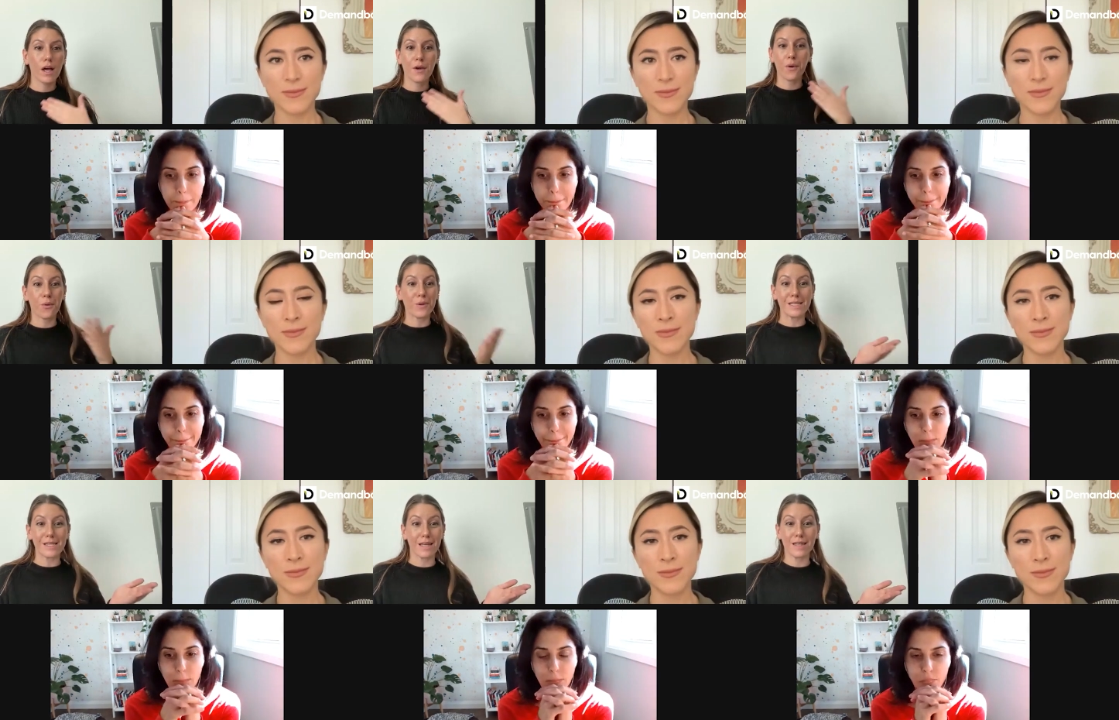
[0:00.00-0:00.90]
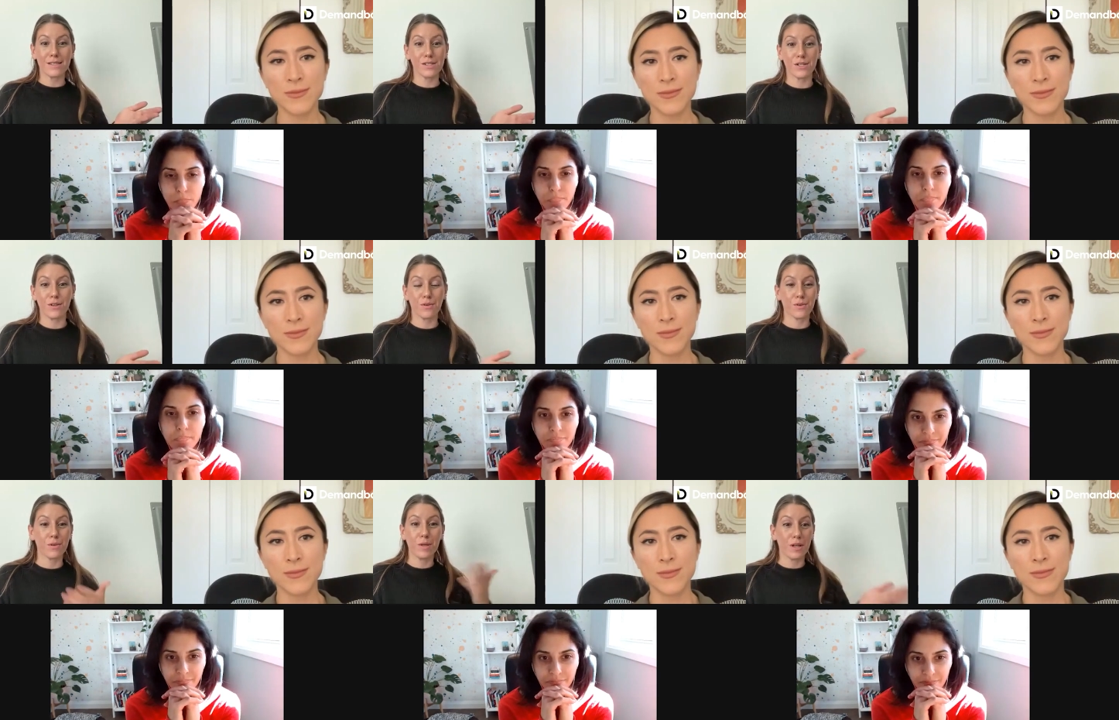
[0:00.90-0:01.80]
Speaker 1: I always say this to
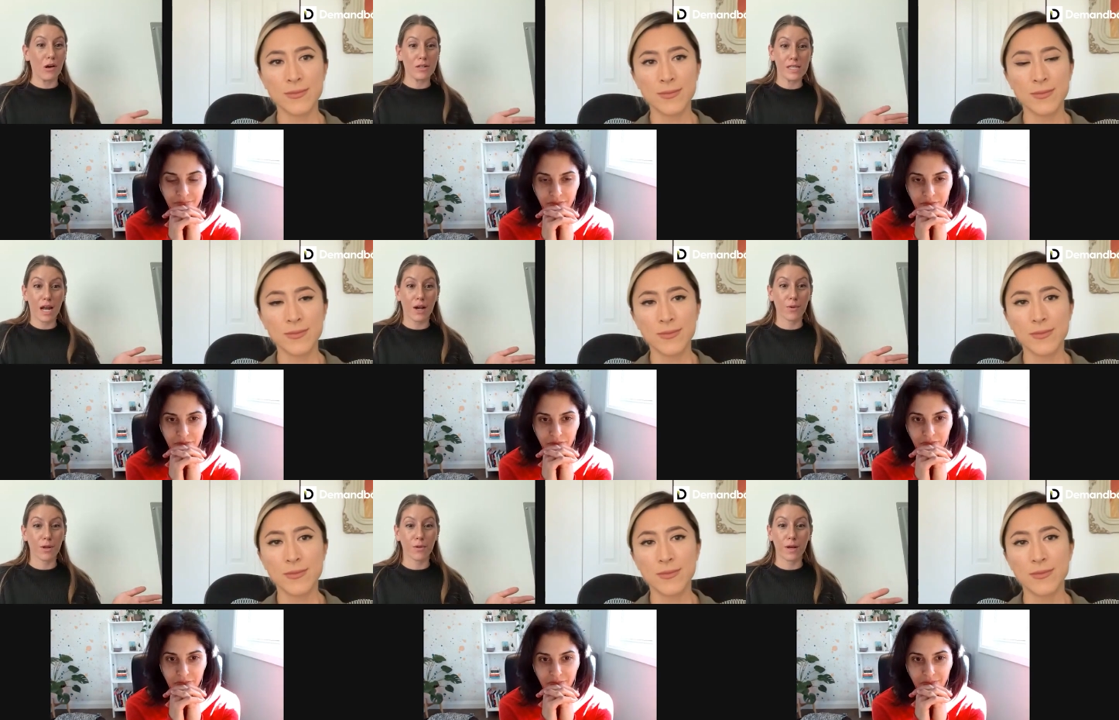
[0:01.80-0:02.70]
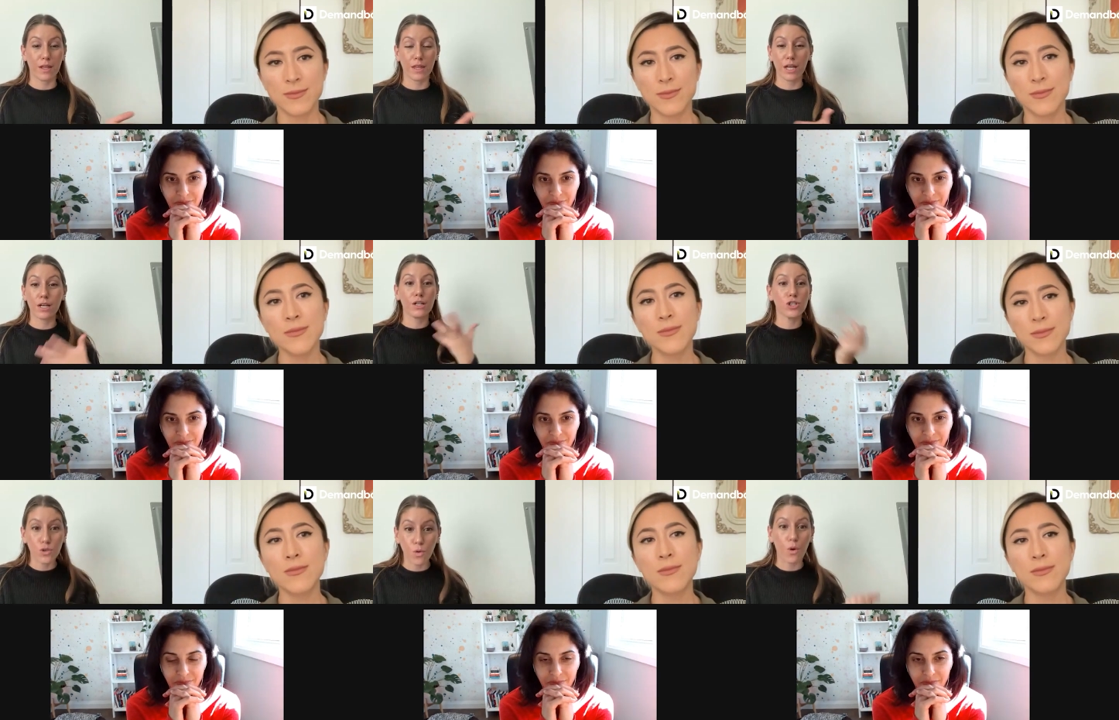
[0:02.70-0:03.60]
the BDRs that I work with, like
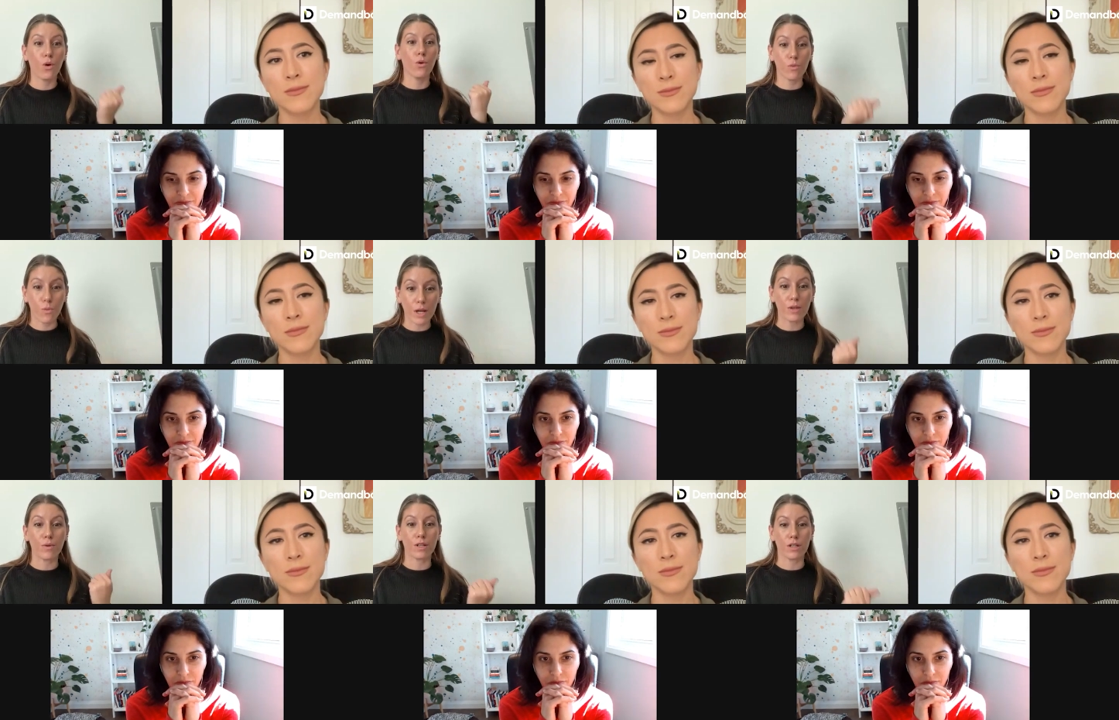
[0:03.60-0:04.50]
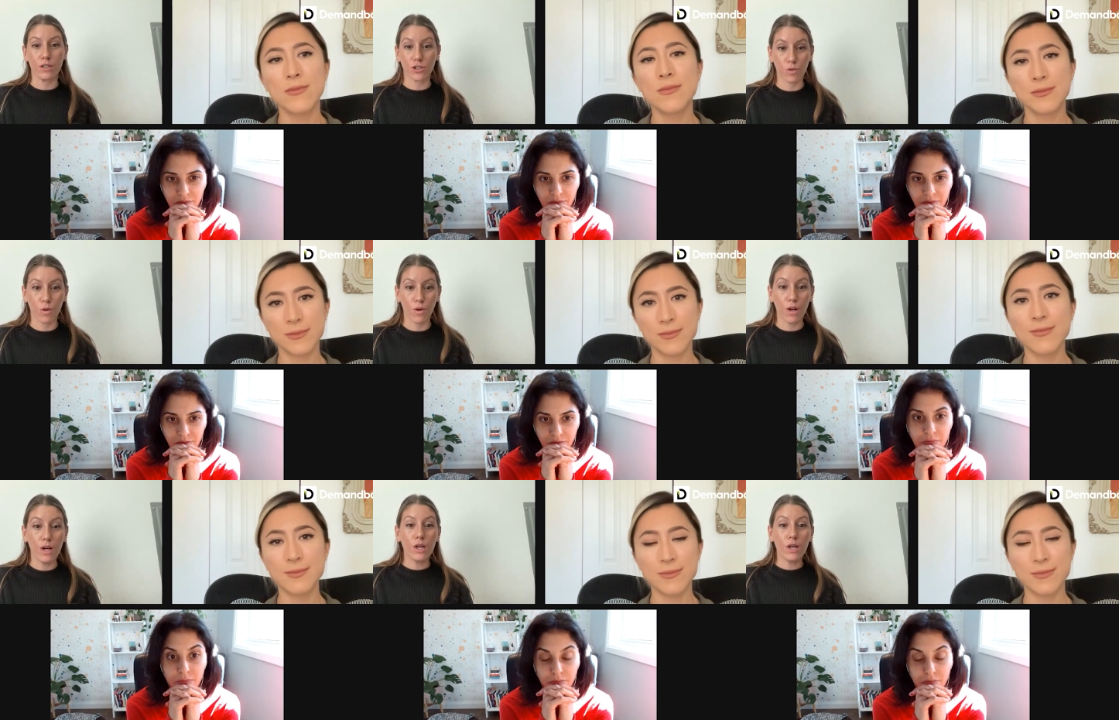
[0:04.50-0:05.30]
control what you can control.